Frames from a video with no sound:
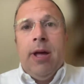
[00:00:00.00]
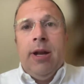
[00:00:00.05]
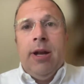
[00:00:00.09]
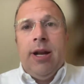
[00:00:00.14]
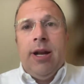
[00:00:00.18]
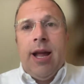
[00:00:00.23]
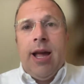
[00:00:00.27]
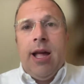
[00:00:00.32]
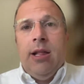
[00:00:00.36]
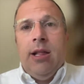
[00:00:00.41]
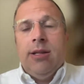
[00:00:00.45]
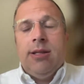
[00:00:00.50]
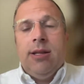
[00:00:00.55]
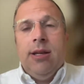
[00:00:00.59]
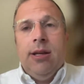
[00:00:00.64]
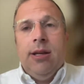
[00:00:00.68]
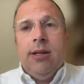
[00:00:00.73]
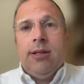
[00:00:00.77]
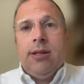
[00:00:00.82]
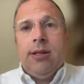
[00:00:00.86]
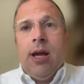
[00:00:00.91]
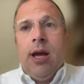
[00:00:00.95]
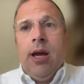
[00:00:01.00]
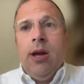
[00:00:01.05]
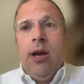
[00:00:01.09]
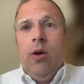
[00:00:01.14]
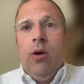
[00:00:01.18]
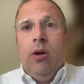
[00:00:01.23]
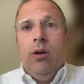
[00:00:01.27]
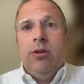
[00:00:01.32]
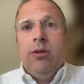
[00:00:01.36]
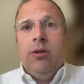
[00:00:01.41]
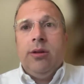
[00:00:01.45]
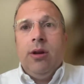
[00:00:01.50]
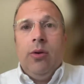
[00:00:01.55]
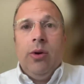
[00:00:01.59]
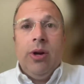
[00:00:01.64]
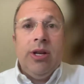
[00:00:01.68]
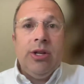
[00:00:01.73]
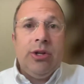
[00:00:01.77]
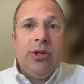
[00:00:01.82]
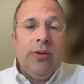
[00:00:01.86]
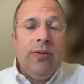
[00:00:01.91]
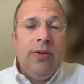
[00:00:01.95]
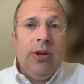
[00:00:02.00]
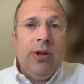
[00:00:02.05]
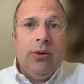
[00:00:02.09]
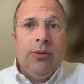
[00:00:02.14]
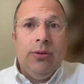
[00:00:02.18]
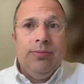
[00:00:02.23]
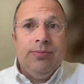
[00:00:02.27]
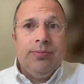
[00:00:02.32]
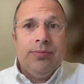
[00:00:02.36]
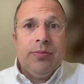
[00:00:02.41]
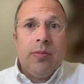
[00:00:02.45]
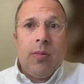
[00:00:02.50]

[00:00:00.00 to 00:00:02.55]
and analysis, I also interview